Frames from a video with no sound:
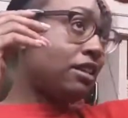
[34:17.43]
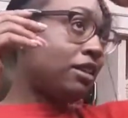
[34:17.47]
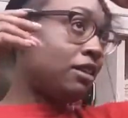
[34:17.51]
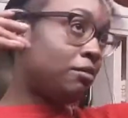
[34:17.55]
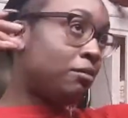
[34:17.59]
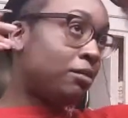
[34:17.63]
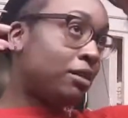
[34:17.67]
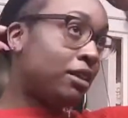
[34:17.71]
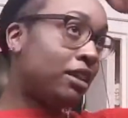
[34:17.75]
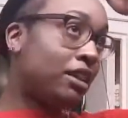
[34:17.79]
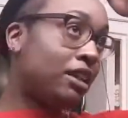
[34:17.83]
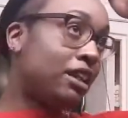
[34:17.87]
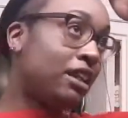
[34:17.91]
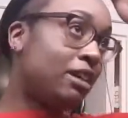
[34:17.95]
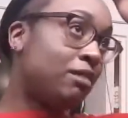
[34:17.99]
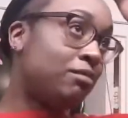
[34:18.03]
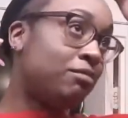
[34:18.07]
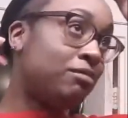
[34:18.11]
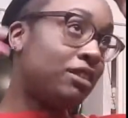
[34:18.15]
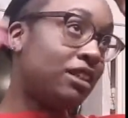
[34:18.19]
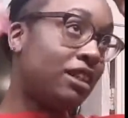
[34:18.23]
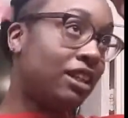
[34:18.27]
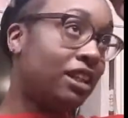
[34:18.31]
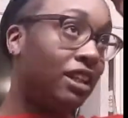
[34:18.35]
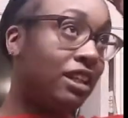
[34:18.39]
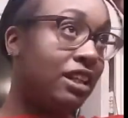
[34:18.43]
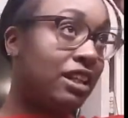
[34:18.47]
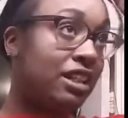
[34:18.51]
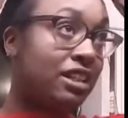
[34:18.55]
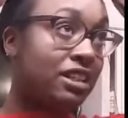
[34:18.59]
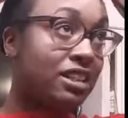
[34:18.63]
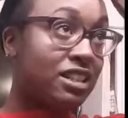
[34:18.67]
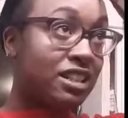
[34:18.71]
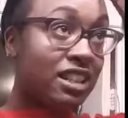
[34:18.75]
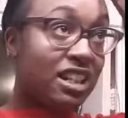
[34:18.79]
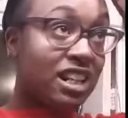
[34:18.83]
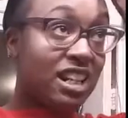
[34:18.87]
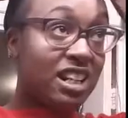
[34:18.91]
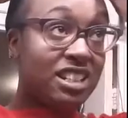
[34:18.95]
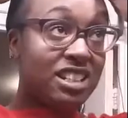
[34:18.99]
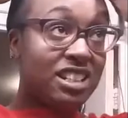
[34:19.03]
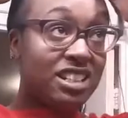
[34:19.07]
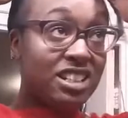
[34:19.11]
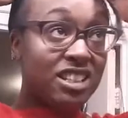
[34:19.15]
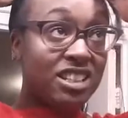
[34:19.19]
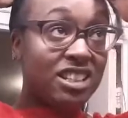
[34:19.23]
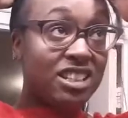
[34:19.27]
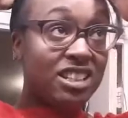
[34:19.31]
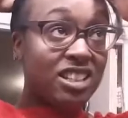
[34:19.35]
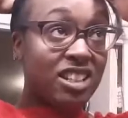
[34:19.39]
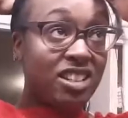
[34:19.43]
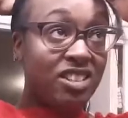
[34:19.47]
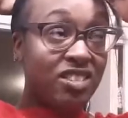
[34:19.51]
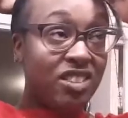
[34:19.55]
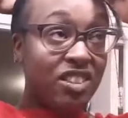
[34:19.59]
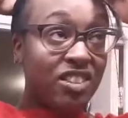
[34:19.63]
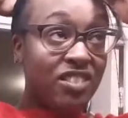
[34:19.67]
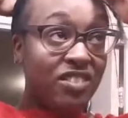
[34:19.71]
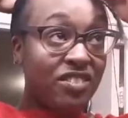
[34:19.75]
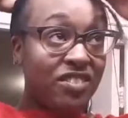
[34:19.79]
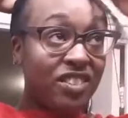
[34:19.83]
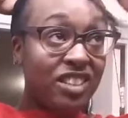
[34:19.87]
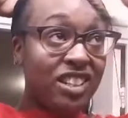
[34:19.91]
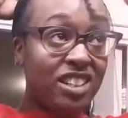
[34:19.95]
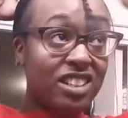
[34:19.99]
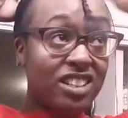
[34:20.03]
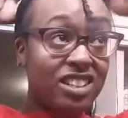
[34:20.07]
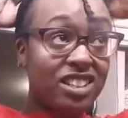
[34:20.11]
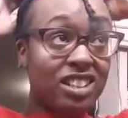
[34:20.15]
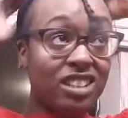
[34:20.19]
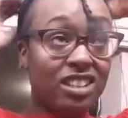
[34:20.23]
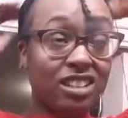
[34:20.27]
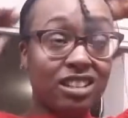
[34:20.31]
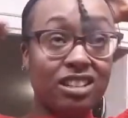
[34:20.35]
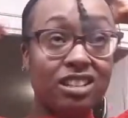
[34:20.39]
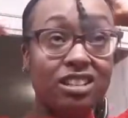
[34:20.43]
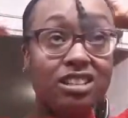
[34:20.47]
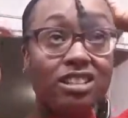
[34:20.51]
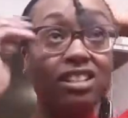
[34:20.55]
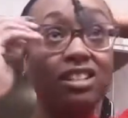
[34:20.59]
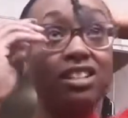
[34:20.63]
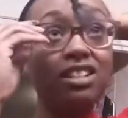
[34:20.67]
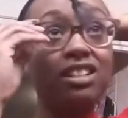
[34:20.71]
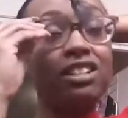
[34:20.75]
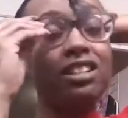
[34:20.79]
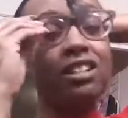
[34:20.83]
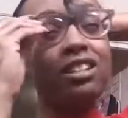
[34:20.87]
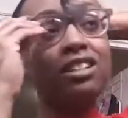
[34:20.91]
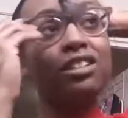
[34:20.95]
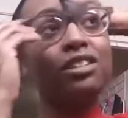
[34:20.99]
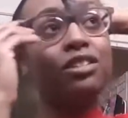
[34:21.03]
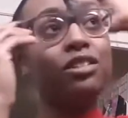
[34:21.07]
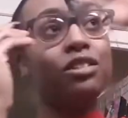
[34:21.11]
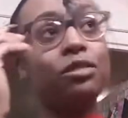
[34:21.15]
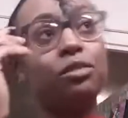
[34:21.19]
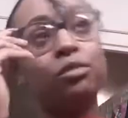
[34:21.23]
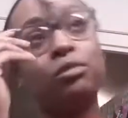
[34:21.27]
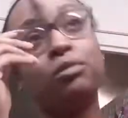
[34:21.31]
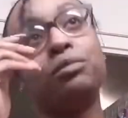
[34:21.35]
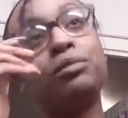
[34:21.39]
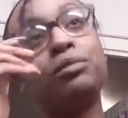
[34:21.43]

But I'm like, should I just sew it first and then cut it or